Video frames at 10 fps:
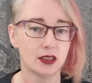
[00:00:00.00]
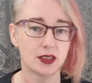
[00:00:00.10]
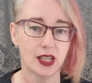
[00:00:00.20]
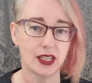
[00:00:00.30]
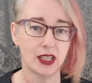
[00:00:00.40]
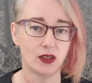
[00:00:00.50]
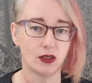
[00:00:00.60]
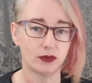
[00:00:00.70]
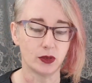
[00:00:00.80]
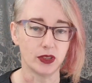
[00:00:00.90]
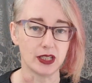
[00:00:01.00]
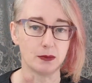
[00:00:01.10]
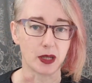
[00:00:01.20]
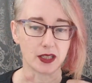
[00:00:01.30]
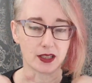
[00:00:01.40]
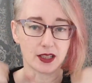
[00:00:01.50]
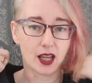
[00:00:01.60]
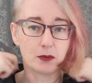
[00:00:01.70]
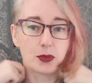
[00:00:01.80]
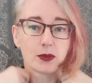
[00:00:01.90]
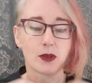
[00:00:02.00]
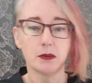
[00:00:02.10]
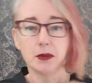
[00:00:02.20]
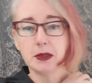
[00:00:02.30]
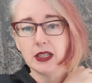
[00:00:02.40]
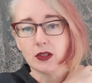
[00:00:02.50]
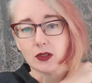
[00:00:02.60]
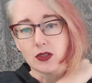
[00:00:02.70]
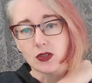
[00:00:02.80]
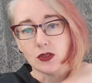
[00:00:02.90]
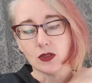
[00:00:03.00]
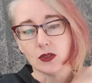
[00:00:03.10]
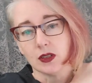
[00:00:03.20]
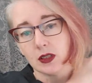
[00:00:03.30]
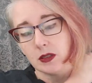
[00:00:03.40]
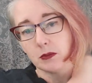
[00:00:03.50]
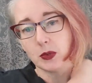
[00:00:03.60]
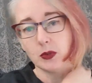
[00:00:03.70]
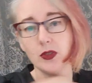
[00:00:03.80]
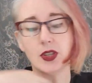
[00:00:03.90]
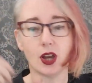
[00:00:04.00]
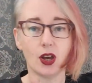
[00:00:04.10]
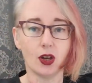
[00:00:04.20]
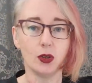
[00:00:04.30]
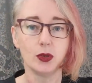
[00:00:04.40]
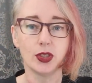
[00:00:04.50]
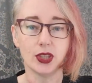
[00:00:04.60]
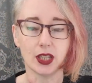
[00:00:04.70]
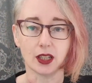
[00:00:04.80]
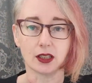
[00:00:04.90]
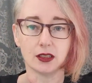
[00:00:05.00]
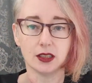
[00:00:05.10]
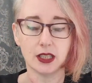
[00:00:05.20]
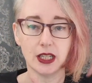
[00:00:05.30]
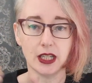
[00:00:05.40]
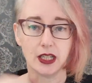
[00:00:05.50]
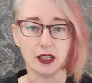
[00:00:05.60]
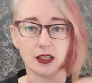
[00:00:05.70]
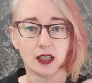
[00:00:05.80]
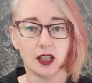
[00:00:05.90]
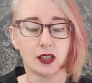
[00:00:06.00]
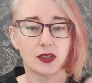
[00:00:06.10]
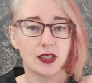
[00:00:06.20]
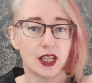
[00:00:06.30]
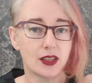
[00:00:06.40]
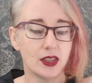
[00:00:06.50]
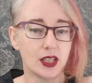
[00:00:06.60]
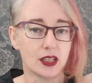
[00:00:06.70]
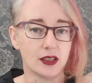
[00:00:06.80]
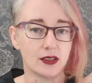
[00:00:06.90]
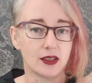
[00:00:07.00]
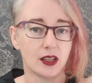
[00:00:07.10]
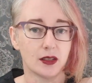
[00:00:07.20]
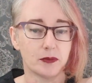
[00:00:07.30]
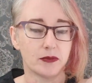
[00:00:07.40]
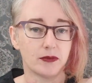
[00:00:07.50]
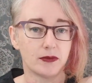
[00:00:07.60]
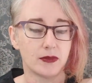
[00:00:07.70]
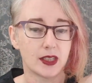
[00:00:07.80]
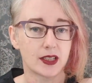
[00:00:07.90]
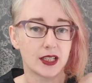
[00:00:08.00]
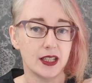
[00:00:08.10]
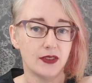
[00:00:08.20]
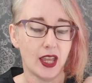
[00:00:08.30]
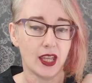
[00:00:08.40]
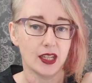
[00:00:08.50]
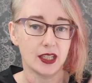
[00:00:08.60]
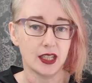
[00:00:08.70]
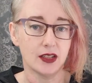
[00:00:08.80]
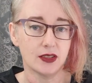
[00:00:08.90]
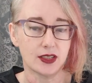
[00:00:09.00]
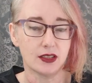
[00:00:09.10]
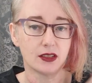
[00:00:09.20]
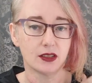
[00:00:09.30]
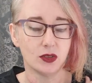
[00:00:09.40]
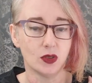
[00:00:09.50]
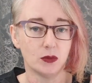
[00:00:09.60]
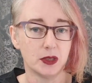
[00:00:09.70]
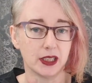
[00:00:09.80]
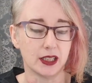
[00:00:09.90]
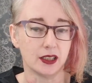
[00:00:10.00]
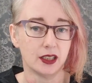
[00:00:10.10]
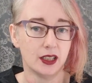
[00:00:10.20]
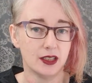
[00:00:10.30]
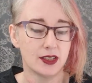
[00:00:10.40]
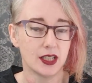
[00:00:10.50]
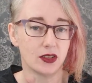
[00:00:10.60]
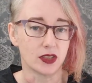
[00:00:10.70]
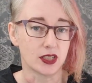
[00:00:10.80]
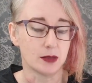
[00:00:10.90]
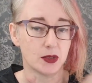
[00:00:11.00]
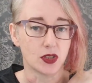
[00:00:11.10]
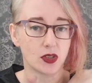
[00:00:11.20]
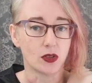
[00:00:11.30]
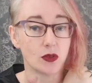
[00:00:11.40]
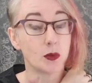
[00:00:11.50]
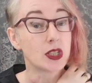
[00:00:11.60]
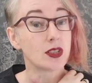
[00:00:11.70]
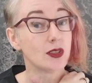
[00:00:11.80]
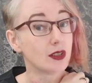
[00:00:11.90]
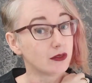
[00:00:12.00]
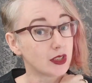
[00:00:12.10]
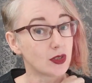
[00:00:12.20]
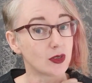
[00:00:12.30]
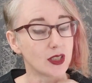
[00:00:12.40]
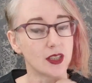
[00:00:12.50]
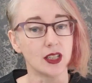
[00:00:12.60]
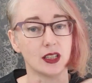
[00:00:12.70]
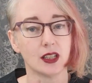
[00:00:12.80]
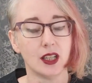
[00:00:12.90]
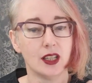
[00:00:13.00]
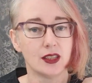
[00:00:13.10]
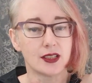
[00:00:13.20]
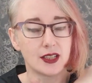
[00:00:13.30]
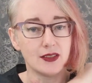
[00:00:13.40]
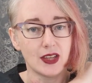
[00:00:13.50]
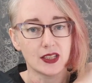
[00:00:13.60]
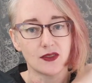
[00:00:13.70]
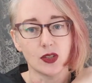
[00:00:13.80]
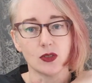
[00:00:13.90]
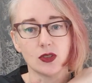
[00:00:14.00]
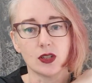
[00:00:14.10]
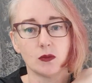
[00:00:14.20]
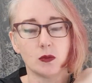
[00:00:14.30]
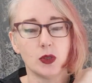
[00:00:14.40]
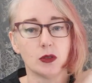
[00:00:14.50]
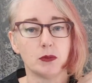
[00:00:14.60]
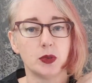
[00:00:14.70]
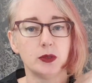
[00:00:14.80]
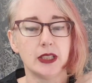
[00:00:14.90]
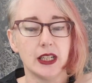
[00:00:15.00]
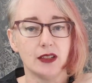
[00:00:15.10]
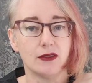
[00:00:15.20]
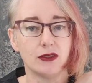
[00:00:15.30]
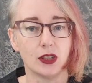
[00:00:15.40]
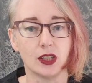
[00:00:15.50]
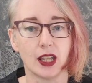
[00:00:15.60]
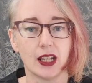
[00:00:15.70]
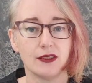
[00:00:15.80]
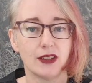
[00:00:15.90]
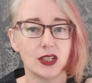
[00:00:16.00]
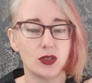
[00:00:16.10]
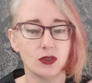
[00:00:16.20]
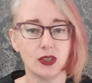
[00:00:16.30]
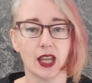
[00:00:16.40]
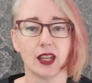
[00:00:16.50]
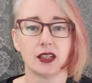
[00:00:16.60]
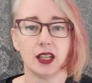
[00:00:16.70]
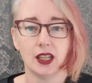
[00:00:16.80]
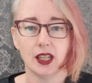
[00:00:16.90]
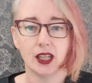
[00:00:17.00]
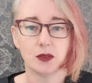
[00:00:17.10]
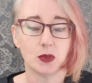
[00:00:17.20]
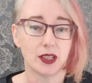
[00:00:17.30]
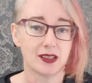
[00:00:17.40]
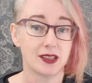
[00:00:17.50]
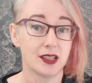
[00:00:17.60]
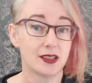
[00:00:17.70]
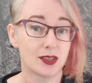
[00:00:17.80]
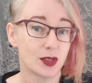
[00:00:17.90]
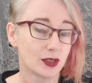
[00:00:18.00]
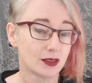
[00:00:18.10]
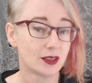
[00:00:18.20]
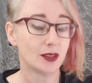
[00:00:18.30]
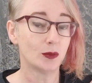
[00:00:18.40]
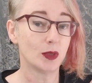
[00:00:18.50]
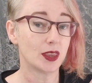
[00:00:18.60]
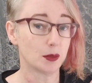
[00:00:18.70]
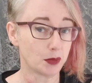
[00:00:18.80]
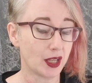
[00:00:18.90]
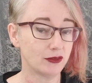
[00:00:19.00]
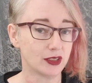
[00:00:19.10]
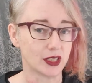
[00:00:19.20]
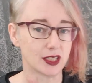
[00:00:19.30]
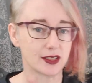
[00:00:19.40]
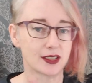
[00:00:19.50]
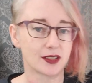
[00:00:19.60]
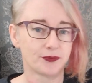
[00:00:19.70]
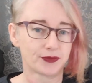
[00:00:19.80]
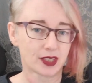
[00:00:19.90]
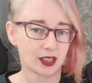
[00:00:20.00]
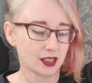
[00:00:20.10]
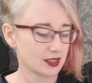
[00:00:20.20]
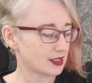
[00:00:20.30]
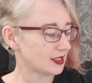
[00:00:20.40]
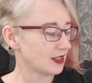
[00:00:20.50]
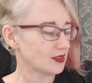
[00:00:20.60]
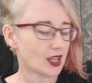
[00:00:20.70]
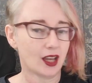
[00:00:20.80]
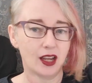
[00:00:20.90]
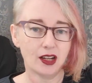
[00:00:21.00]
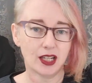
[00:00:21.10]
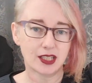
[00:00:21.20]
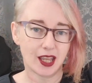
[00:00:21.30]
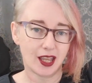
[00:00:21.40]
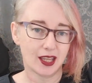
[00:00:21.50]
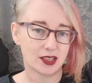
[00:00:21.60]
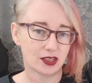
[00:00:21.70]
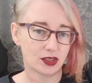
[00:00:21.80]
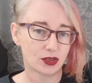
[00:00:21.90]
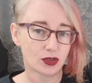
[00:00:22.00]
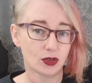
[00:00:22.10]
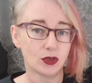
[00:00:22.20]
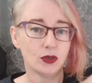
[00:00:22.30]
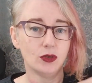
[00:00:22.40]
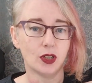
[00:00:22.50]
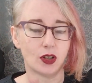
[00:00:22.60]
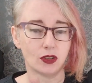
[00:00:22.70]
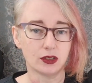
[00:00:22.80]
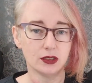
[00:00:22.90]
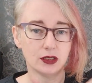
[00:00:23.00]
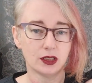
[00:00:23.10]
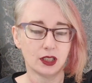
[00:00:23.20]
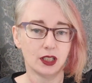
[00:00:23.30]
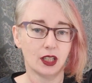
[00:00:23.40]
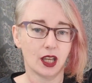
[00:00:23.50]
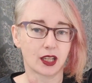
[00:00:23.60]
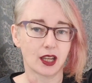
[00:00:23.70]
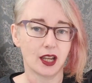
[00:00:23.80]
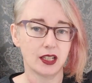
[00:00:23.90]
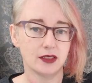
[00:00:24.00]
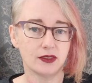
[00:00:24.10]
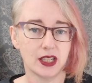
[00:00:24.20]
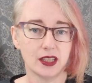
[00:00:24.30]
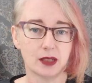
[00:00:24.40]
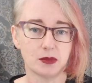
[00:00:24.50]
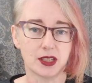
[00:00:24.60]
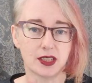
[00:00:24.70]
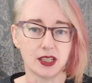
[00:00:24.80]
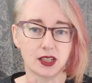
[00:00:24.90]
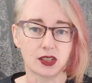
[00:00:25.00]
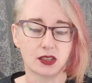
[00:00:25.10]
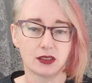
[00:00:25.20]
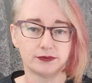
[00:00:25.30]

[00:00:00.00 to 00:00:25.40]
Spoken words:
Taking off all these buttons, I'm probably going to pull the whole thing in. Because the other thing is, the sleeve head here is normally sitting on the tip of the shoulder, which is not a Victorian thing. The sleeve heads for those were pulled in further. And if I do that, it will assist with the puffiness. The sleeves are a tad too long. I kind of need them to sit